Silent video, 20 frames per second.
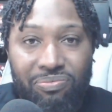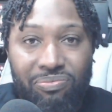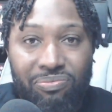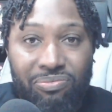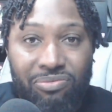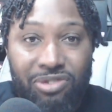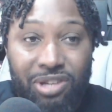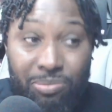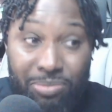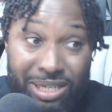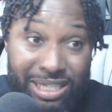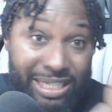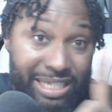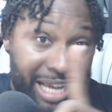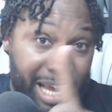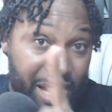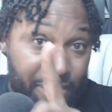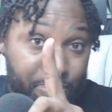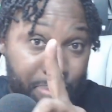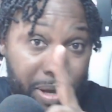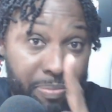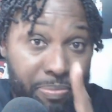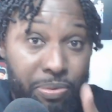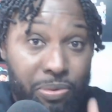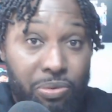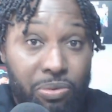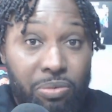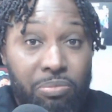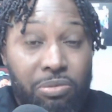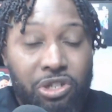some of the same
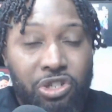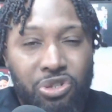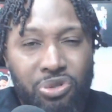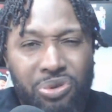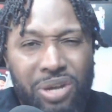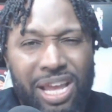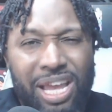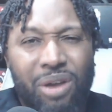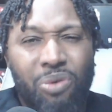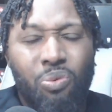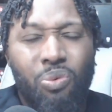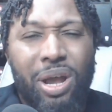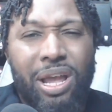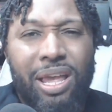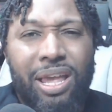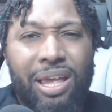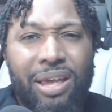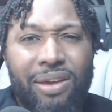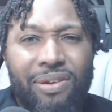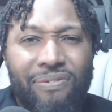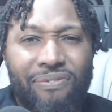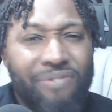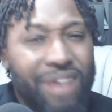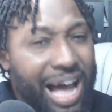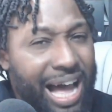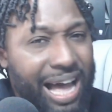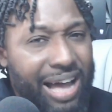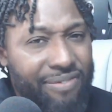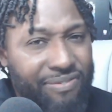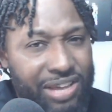people, but you can't wait
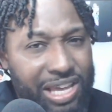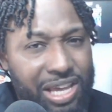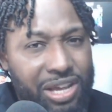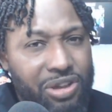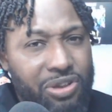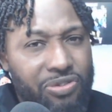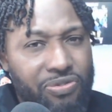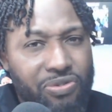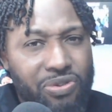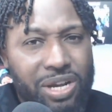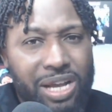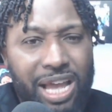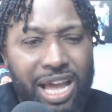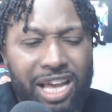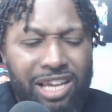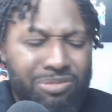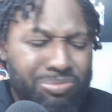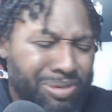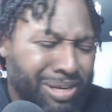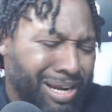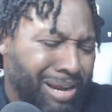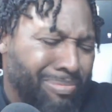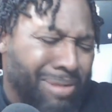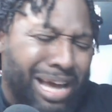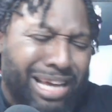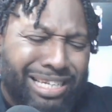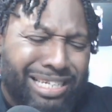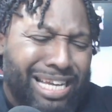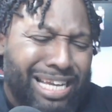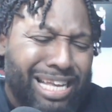5 years for a Kaspa. And I'm
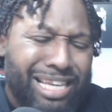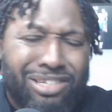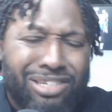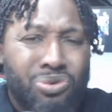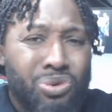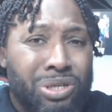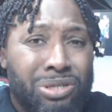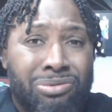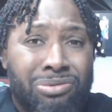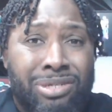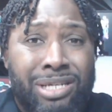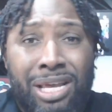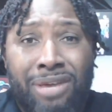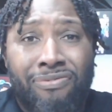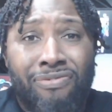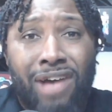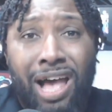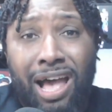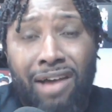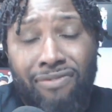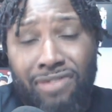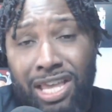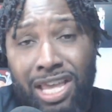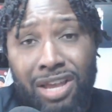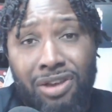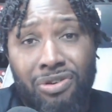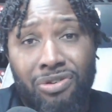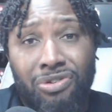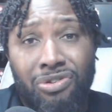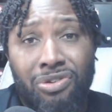not saying it's going to take 5
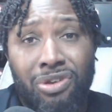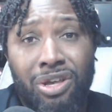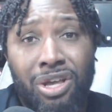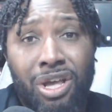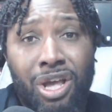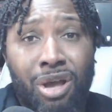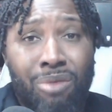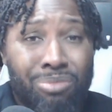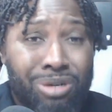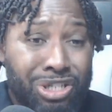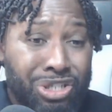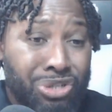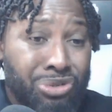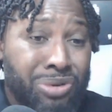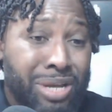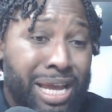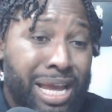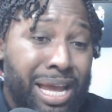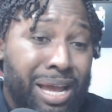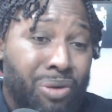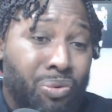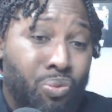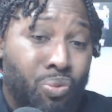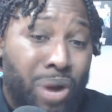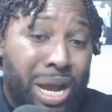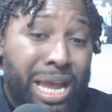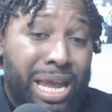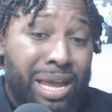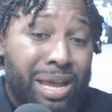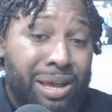years, but you can't
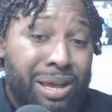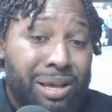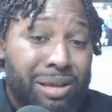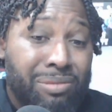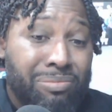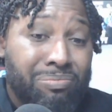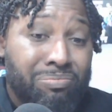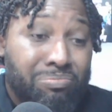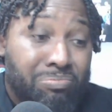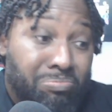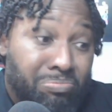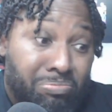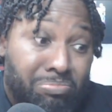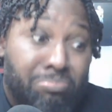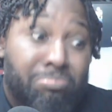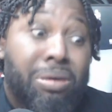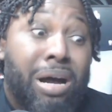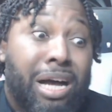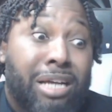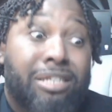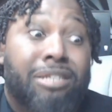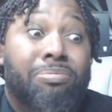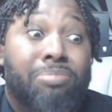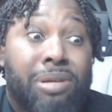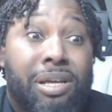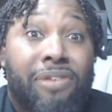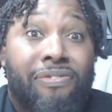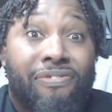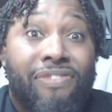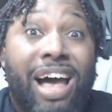wait
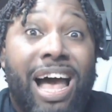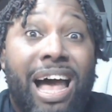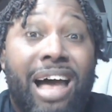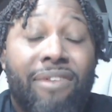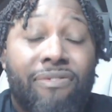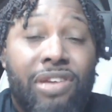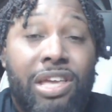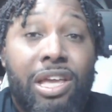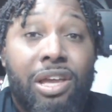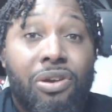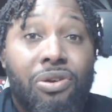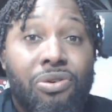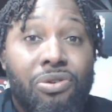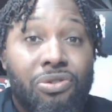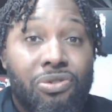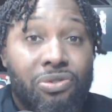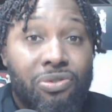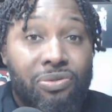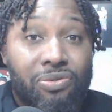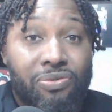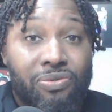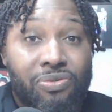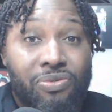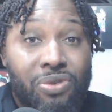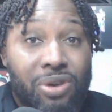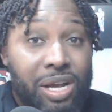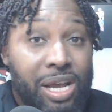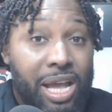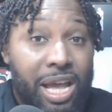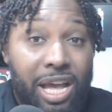possibly 5 years
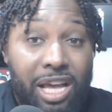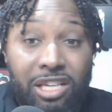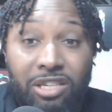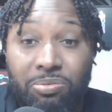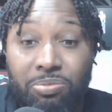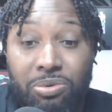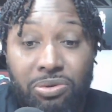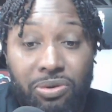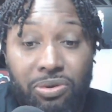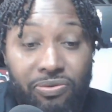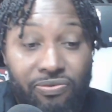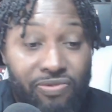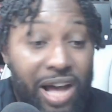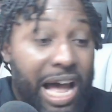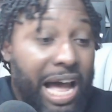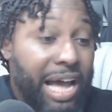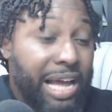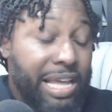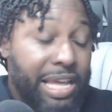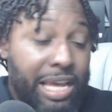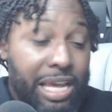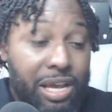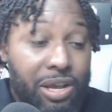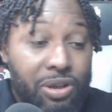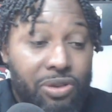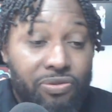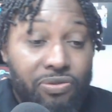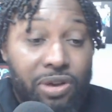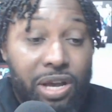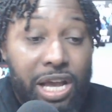for a Kaspa, or 5
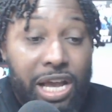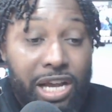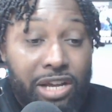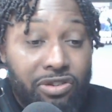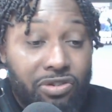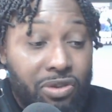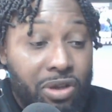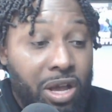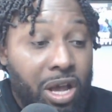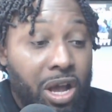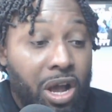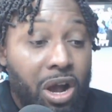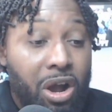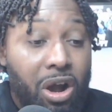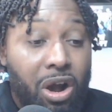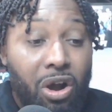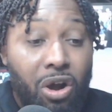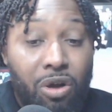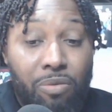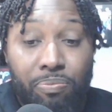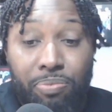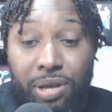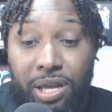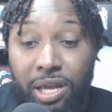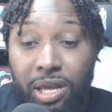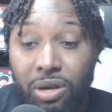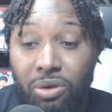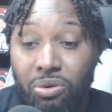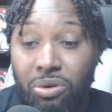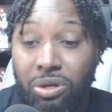years for
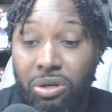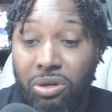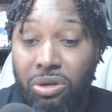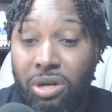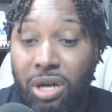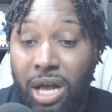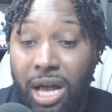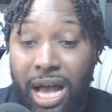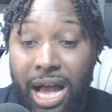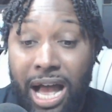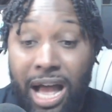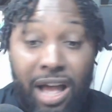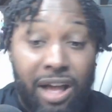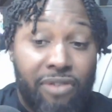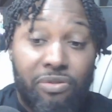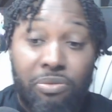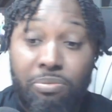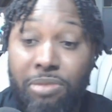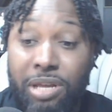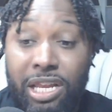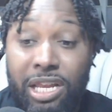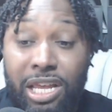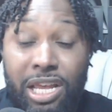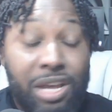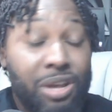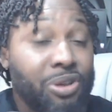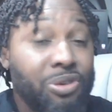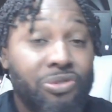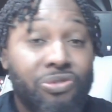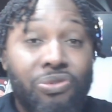XRP, or however many
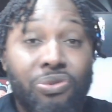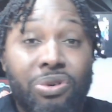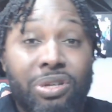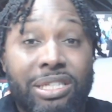years for a